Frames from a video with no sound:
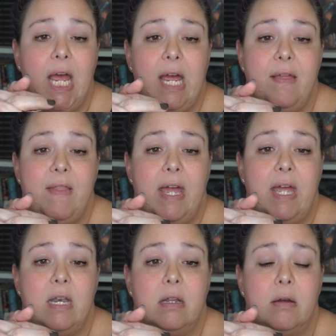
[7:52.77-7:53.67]
and
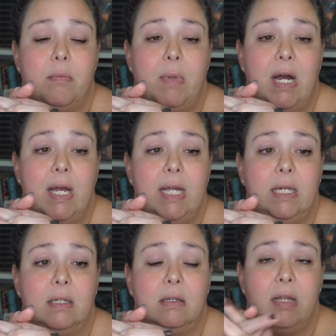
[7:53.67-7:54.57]
then
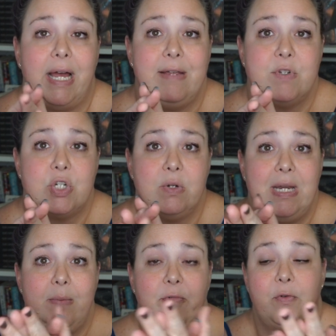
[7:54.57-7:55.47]
my live
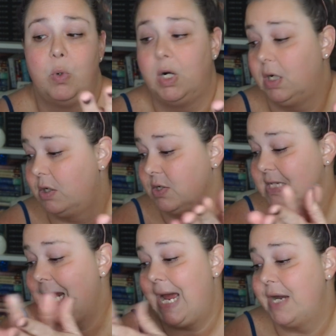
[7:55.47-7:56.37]
stream for A
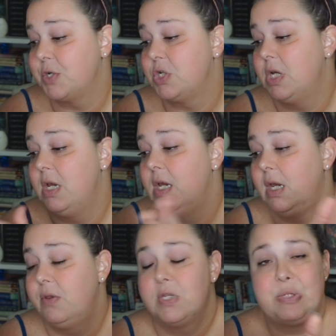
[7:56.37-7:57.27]
Curse in Ash,
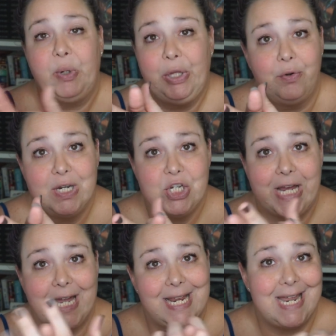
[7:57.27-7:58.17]
the spoilery
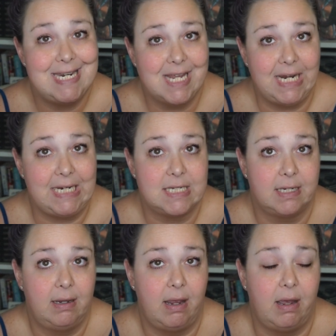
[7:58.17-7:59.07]
chat at night,
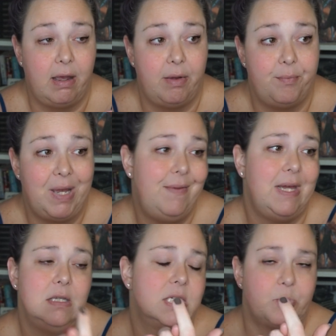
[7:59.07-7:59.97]
and
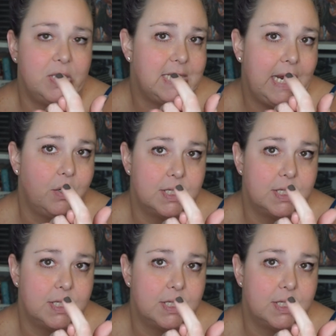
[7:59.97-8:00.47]
then sprints again